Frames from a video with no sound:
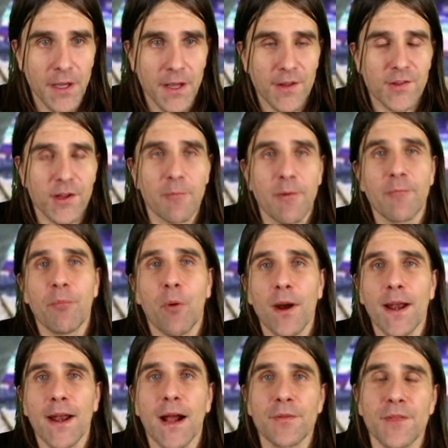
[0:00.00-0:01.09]
Some have
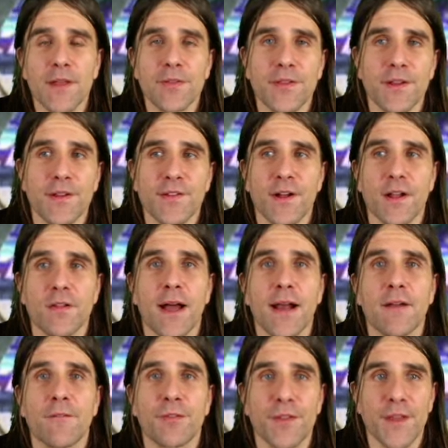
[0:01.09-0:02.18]
pointed out that this uh, line
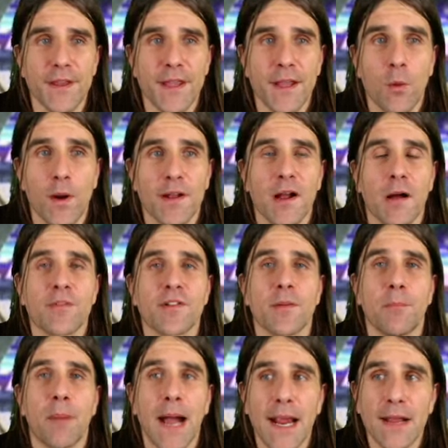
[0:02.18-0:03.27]
of thinking when it comes to
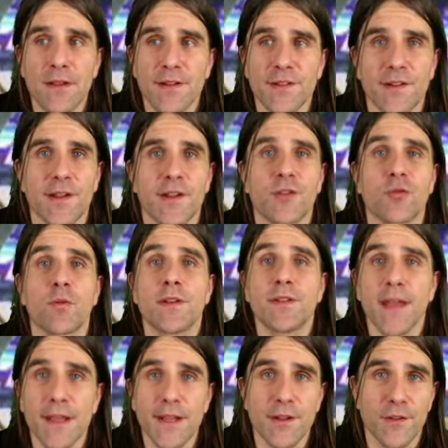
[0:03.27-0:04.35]
pilots is
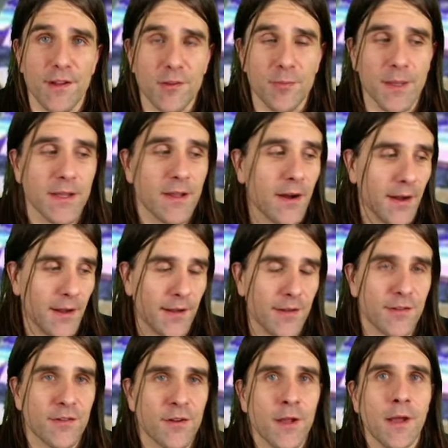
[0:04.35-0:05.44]
ridiculous
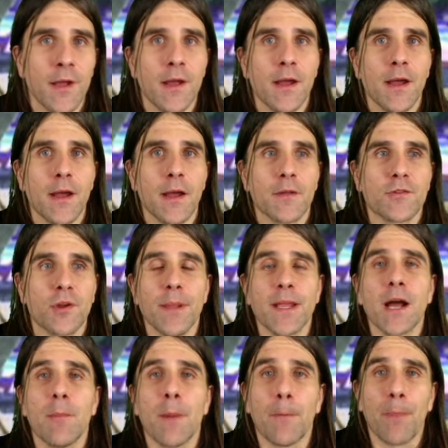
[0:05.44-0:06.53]
because to
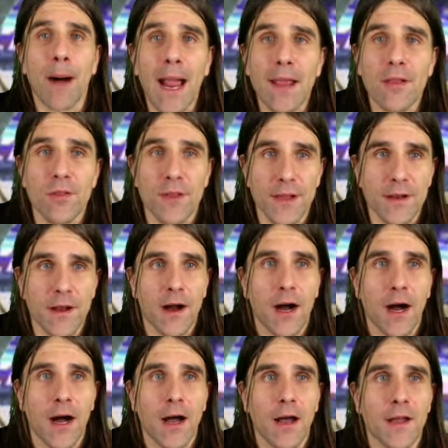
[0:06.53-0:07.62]
become a pilot,
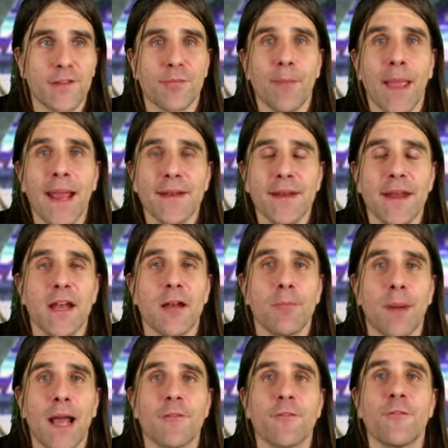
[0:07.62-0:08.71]
uh, it's mandated
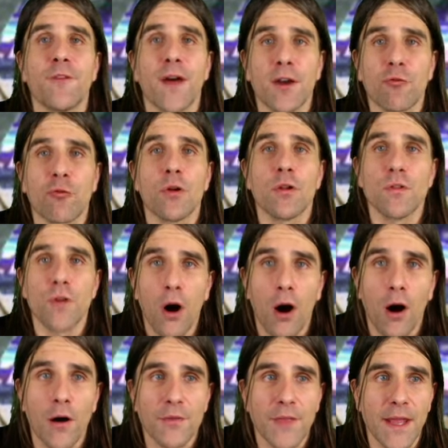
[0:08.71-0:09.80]
by federal
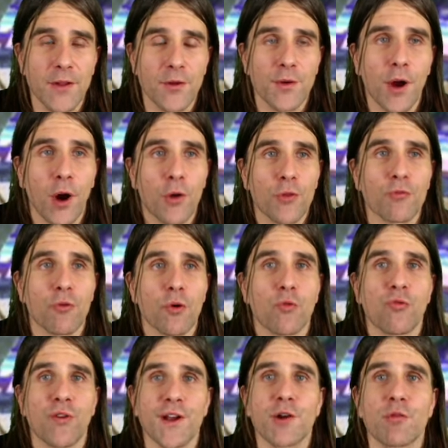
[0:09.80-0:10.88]
law that you go through
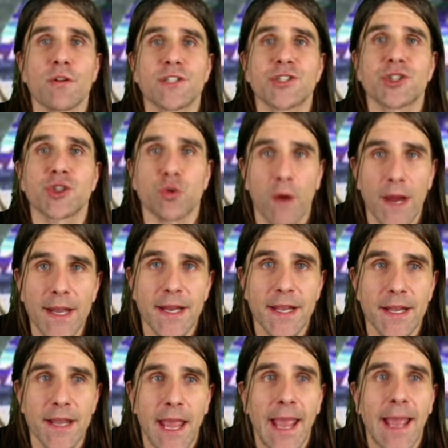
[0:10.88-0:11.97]
rigorous
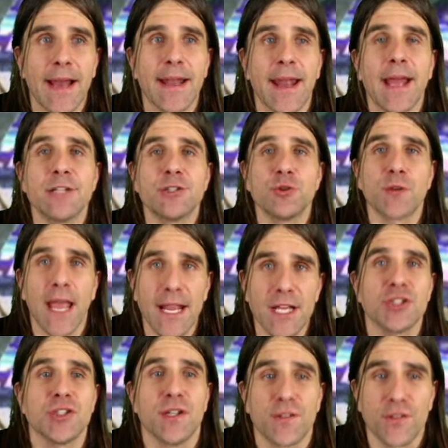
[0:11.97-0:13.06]
training and
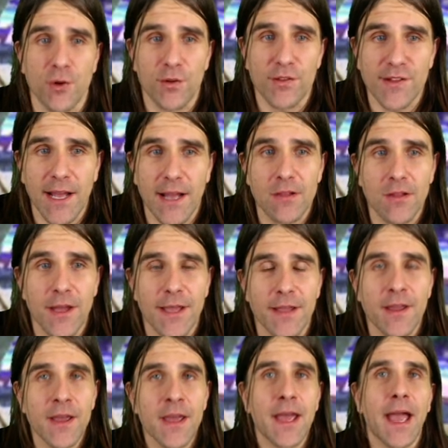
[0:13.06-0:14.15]
education. So it's not like
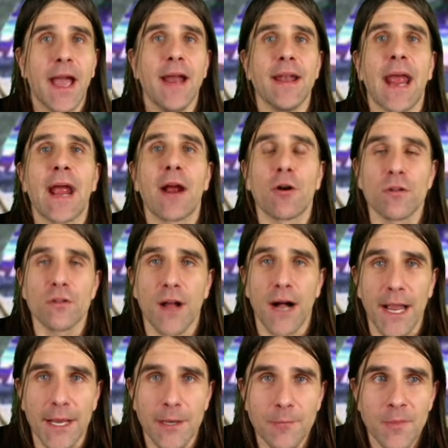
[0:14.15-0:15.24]
an
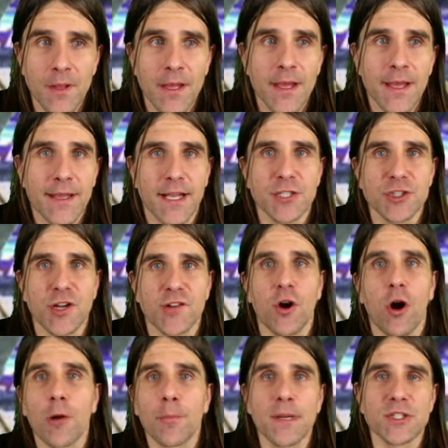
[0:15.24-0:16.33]
airline can just
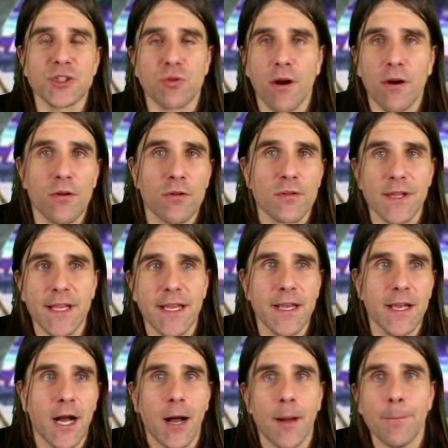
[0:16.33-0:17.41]

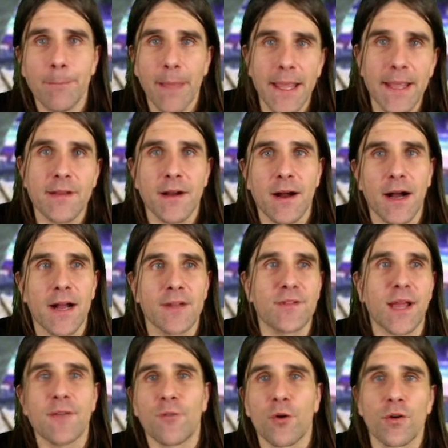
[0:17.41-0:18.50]
arbitrarily uh, make uh,
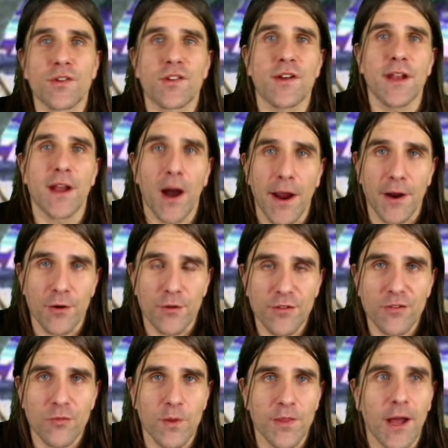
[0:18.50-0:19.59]
diversity
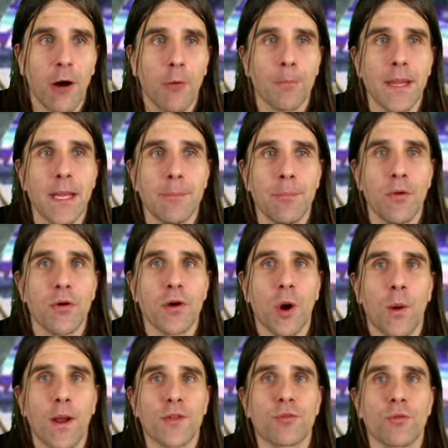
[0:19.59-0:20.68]
hires without people
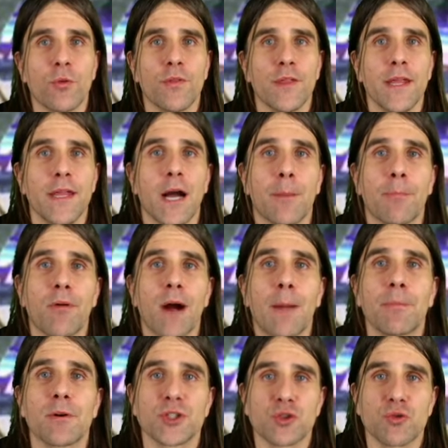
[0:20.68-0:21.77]
going through the uh,
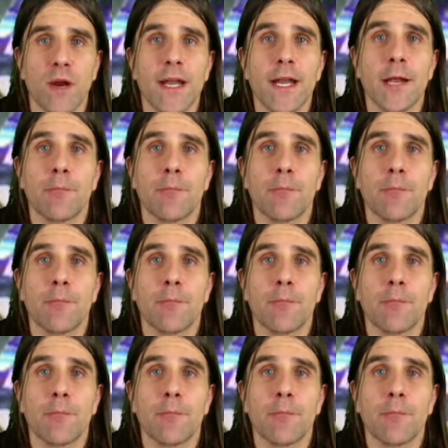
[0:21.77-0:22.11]
proper training